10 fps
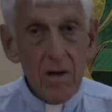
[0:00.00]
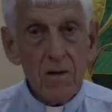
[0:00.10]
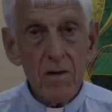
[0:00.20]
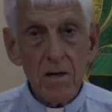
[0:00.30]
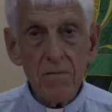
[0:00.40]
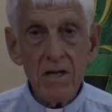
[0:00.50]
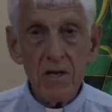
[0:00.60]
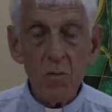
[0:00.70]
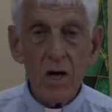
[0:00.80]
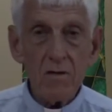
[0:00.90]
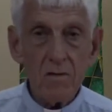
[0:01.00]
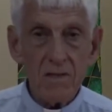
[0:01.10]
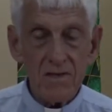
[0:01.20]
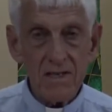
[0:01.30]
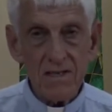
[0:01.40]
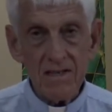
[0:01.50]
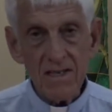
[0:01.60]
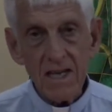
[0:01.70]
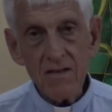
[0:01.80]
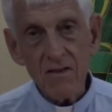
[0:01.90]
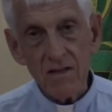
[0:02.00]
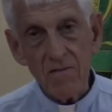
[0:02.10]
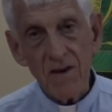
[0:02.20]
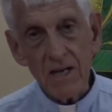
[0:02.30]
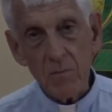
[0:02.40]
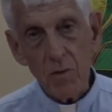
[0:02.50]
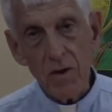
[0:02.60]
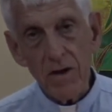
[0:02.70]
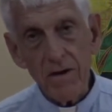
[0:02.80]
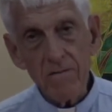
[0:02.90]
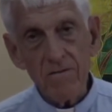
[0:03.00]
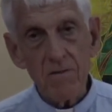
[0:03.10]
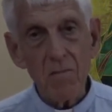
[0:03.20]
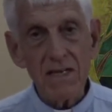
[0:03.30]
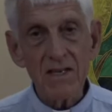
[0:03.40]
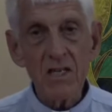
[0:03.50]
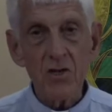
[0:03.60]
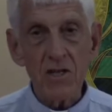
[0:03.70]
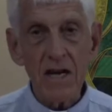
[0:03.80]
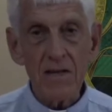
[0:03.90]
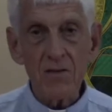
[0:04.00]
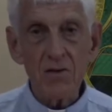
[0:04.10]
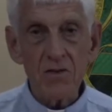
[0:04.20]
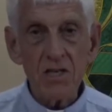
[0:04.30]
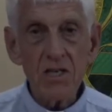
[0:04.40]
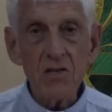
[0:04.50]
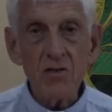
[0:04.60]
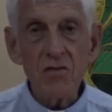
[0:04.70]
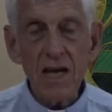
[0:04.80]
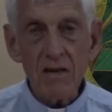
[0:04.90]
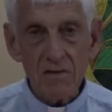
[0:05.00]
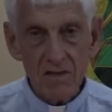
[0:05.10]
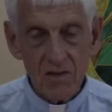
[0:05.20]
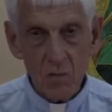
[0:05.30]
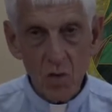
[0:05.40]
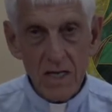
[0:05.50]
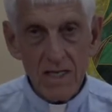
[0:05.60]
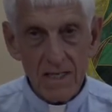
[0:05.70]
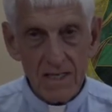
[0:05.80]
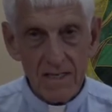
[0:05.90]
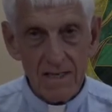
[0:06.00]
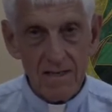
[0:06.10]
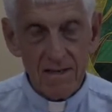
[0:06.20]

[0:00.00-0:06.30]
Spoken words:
Good evening and welcome to 60 Seconds and the Final Prayer for Monday, July 13, 2020.